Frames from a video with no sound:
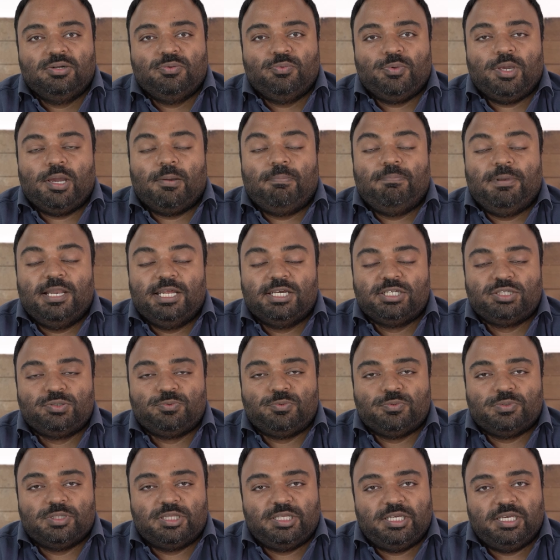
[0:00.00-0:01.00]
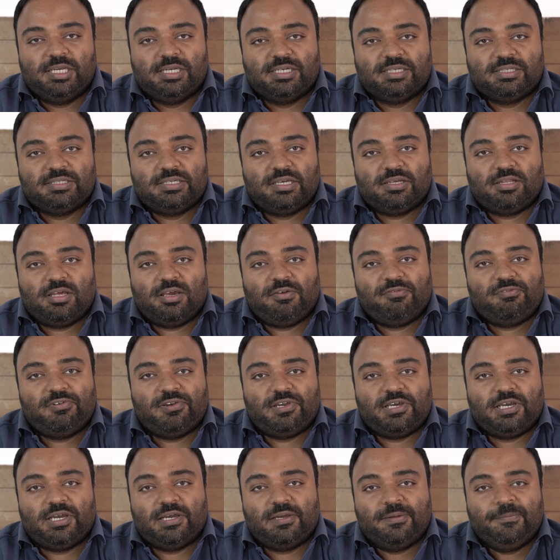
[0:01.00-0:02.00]
we are blessed with here in South
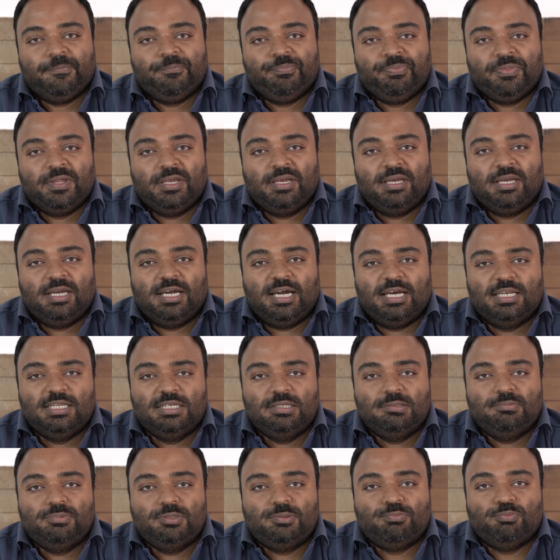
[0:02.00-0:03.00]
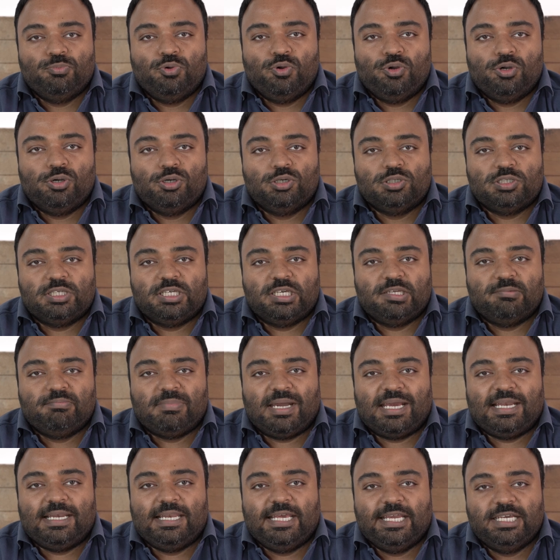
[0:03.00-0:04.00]
Africa a little bit more in
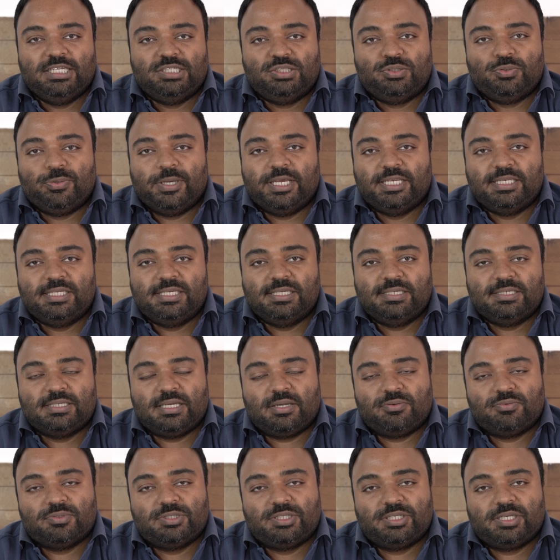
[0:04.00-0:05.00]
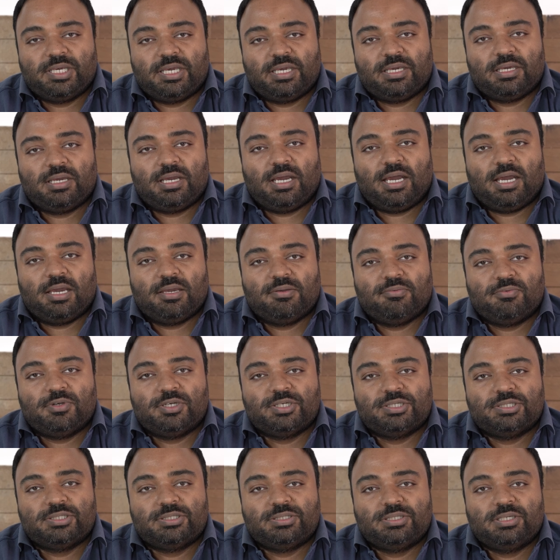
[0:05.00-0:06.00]
my late 20s, I would say. I
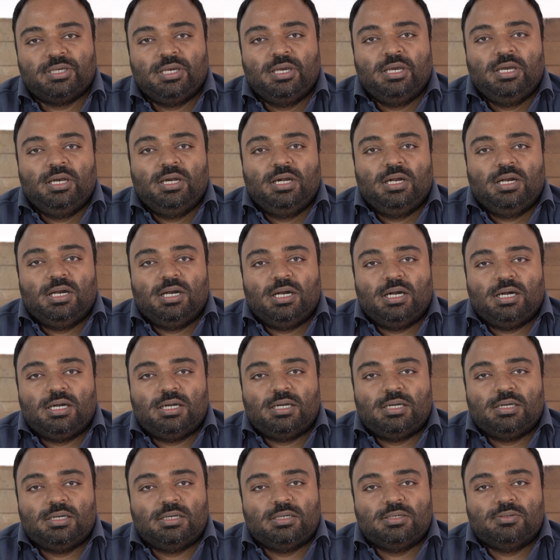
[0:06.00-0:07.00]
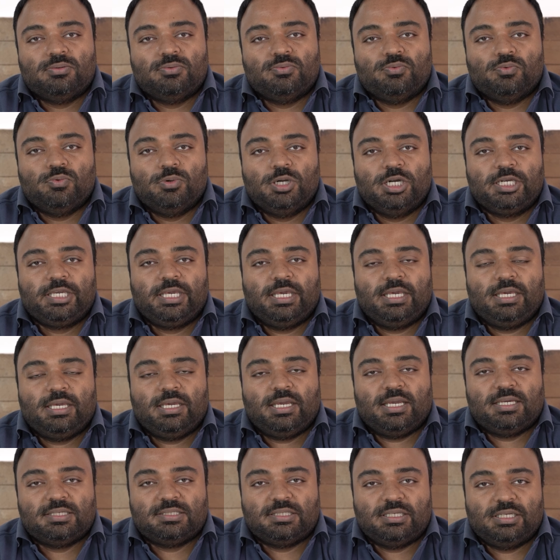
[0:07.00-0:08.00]
was uh,
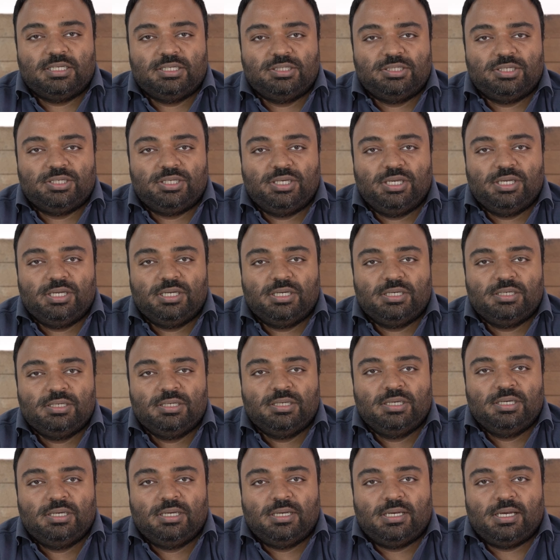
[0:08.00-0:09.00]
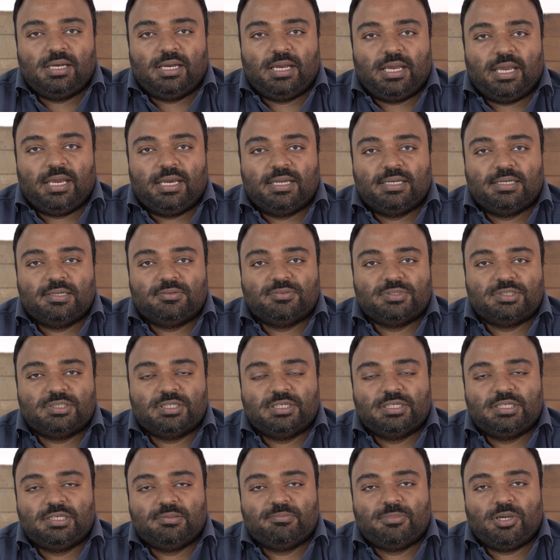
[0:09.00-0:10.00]
working as an engineer and I was
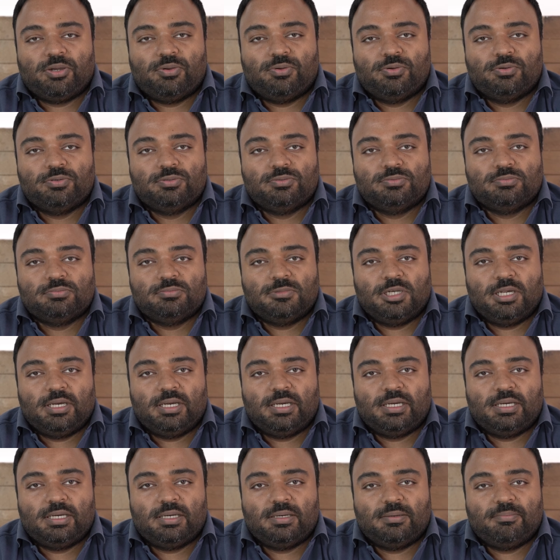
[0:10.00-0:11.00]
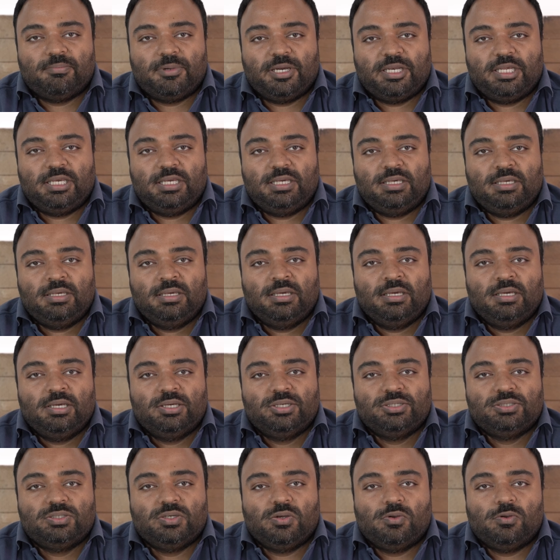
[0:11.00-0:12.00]
earning my own uh, money,
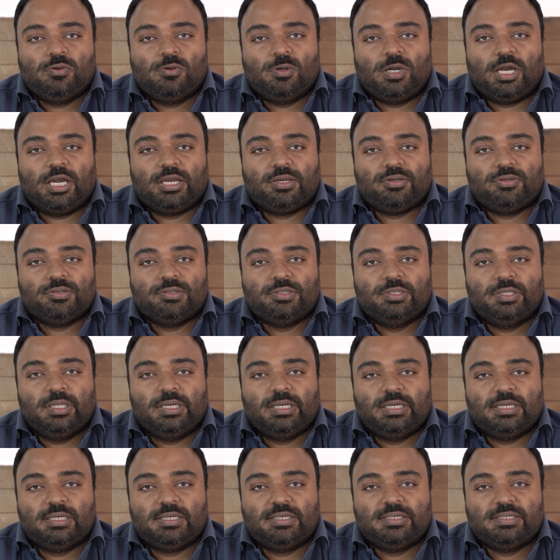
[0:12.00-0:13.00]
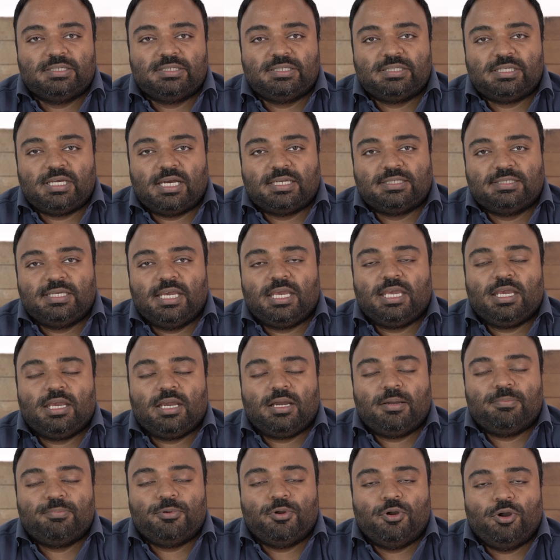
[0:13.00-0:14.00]
so I could uh, start
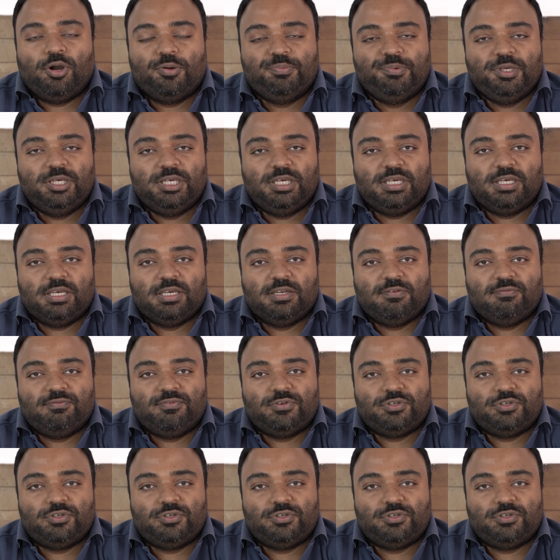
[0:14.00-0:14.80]
taking up a hobby in